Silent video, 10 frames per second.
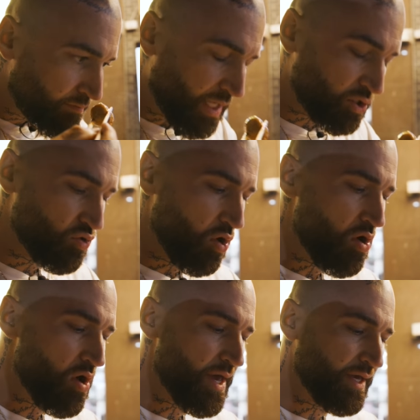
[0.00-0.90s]
That's
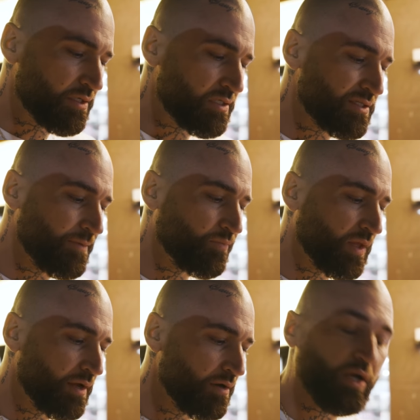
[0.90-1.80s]
nice.
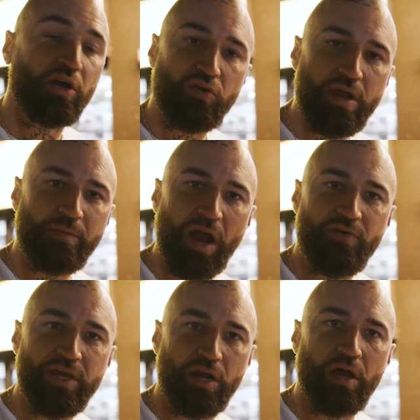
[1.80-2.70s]
Like a cream
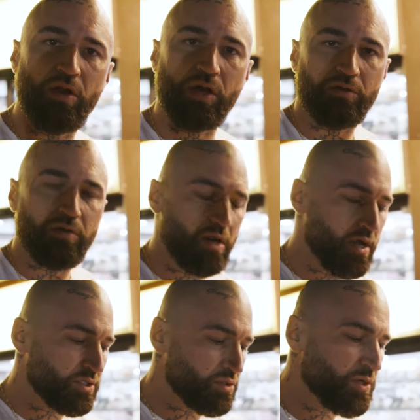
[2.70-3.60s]
curry, you know, like, you know,
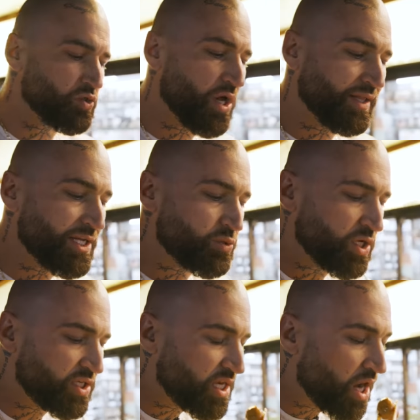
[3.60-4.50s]
it smells like that's what
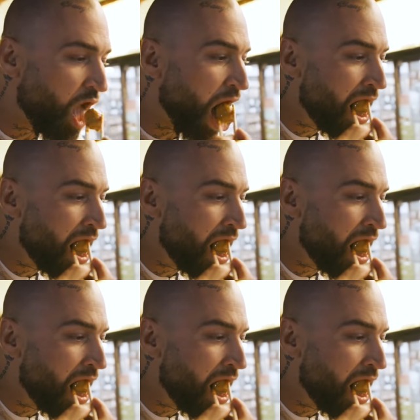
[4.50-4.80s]
it's in.